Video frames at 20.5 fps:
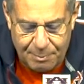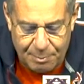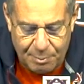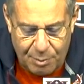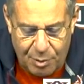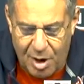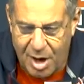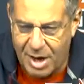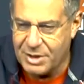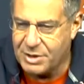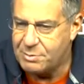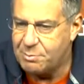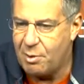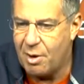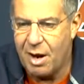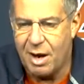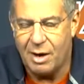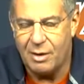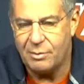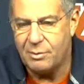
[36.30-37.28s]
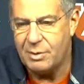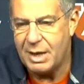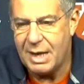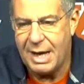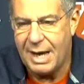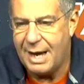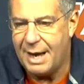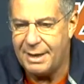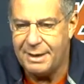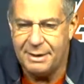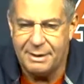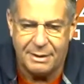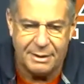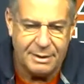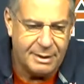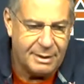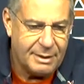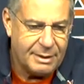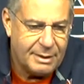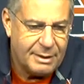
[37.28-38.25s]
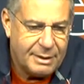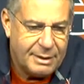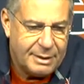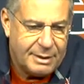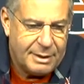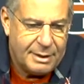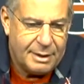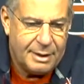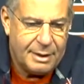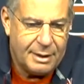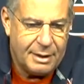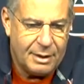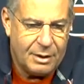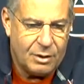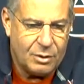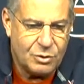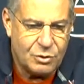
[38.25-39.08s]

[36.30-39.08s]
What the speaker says: Bryce Brown had, you know,